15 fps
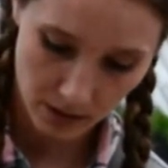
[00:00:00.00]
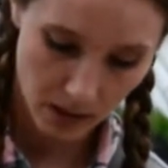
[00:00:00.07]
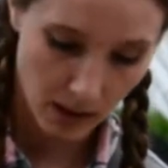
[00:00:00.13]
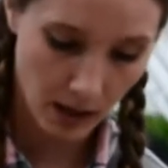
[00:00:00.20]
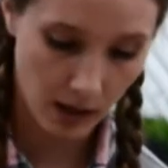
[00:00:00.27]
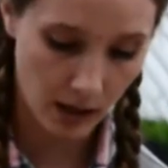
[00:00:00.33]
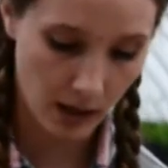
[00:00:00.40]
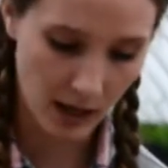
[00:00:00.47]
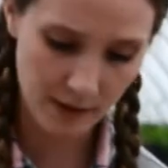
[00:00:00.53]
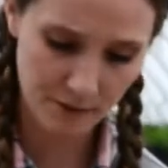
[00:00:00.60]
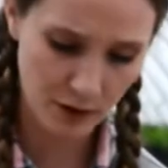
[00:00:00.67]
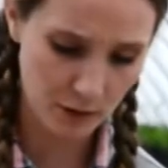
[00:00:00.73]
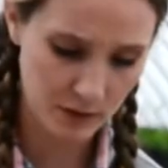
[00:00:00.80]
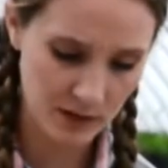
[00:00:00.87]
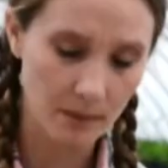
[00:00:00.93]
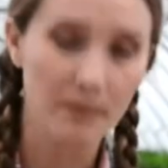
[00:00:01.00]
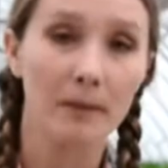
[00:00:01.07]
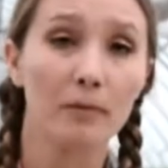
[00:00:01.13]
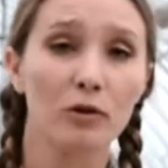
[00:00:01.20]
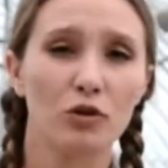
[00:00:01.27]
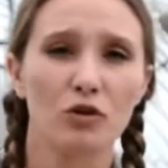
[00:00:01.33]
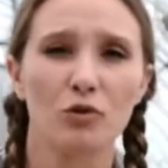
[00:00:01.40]
I've known some people
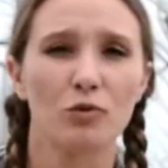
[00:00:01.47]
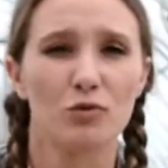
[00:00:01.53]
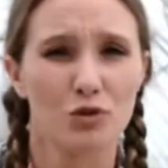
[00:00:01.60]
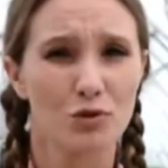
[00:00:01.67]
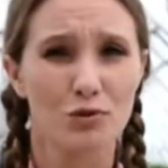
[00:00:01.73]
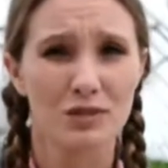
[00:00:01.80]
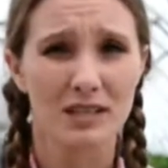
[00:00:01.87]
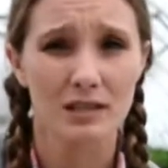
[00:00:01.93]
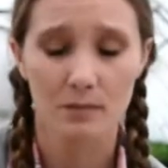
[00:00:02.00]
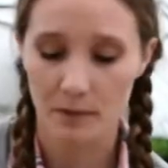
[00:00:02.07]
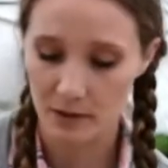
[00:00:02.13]
to do 2 seeds per